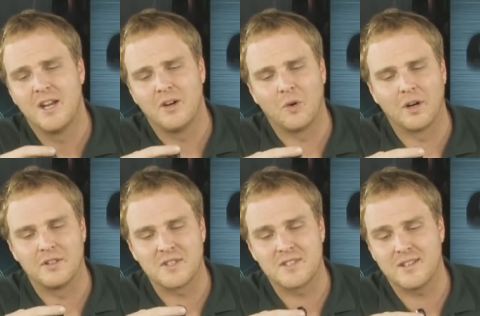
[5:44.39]
or
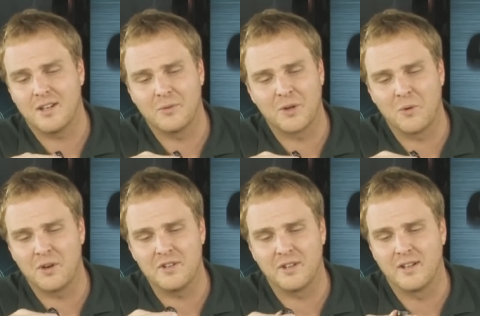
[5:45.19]
just uh,
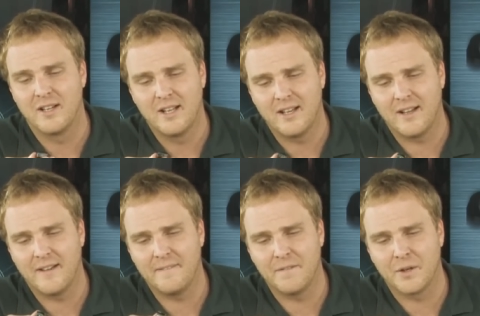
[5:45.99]
record your
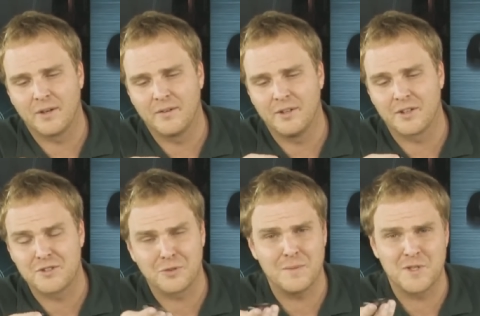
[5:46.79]
uh, your your
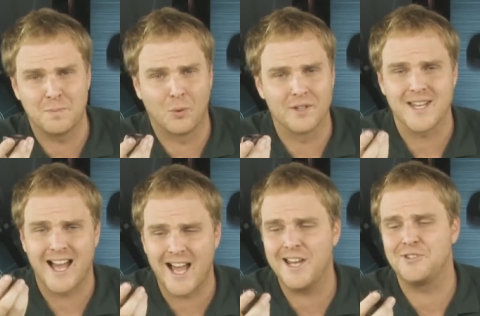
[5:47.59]
extreme sports
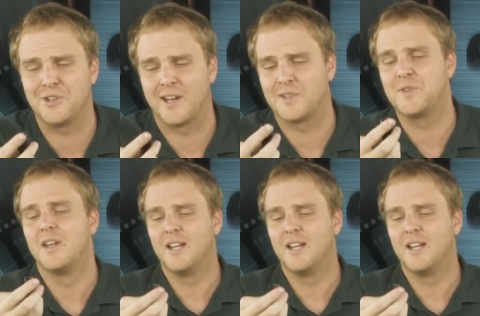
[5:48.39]
hijinks,